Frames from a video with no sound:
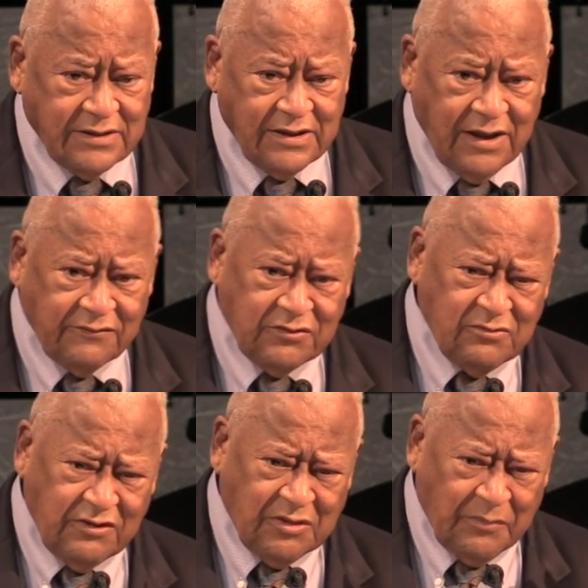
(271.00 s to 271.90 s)
having
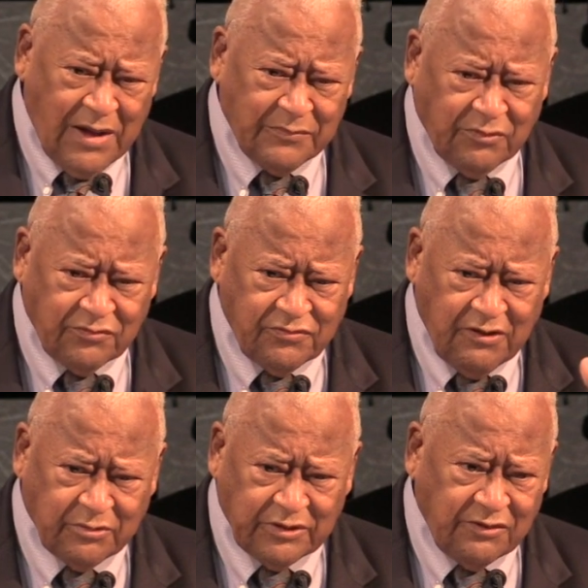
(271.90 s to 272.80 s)
read the Bible
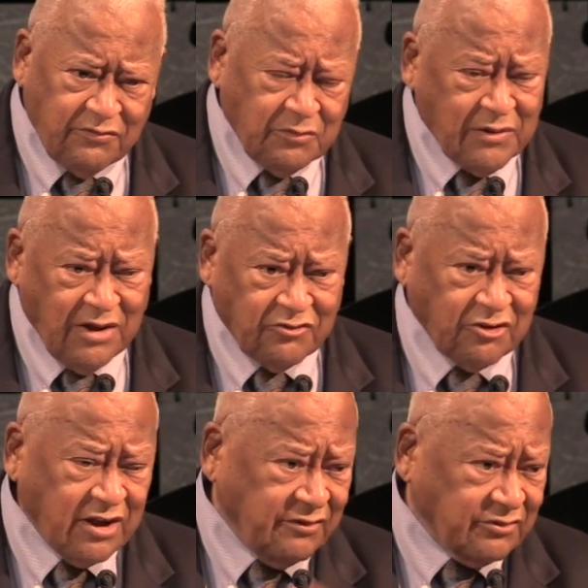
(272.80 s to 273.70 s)
frequently from cover
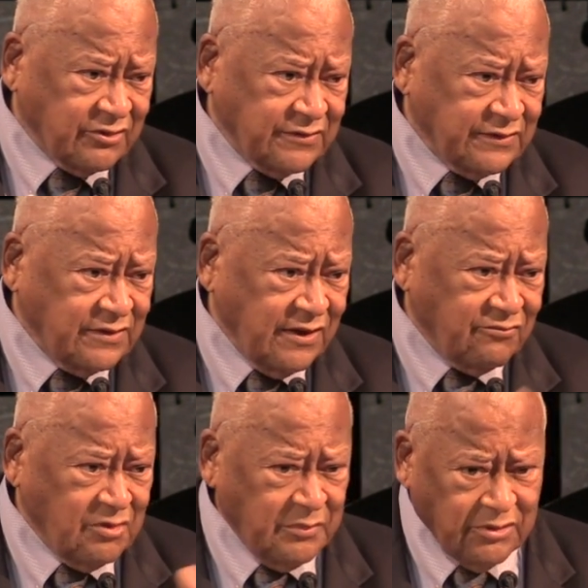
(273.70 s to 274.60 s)
to cover,
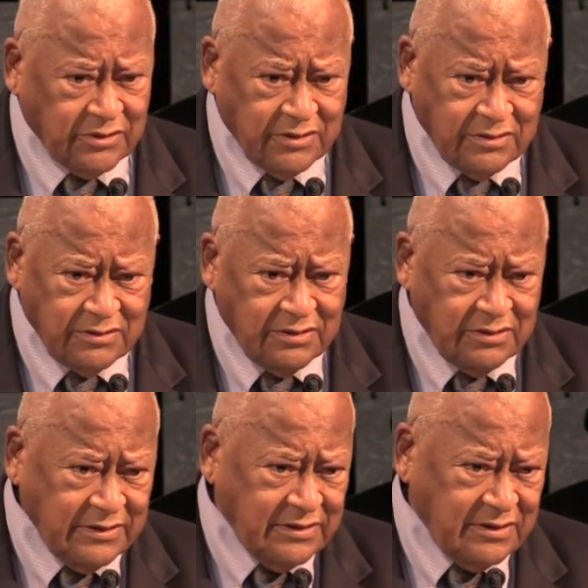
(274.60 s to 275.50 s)
every book,
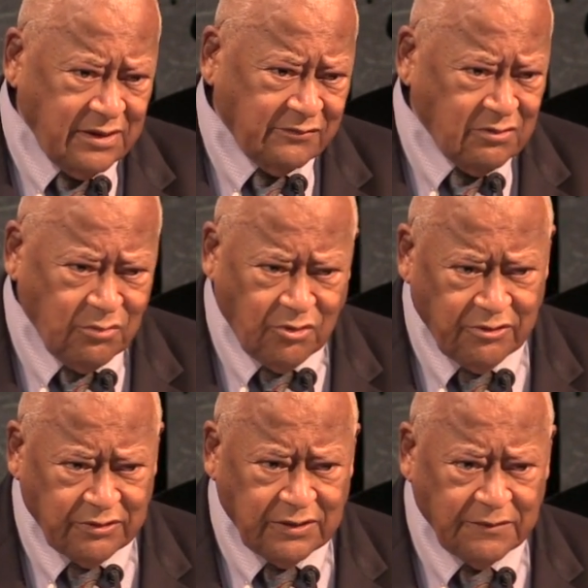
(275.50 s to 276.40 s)
every word,